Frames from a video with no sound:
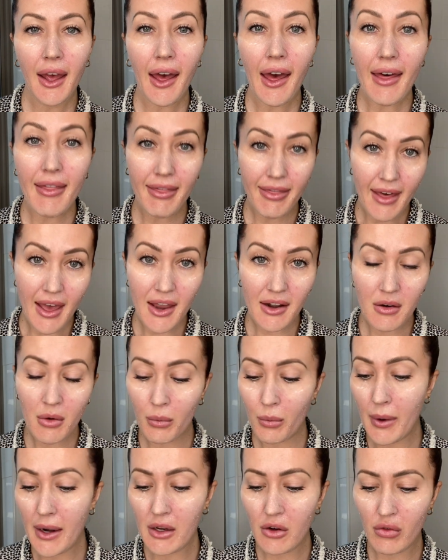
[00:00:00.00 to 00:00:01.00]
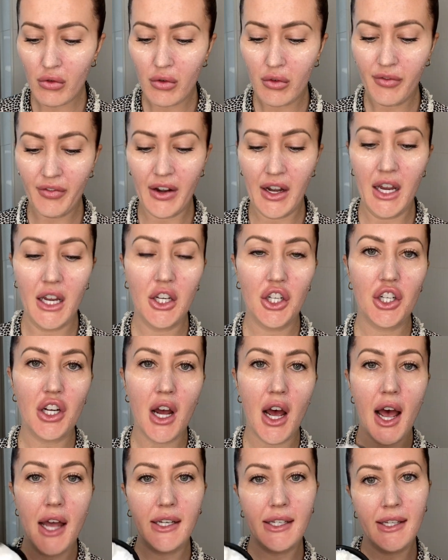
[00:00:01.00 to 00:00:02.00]
And then when you're all finished,
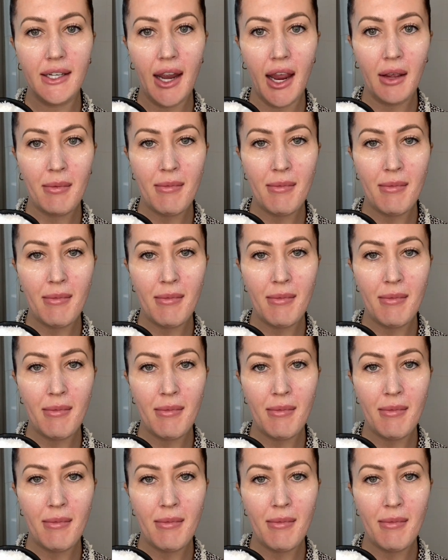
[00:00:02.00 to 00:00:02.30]
I just take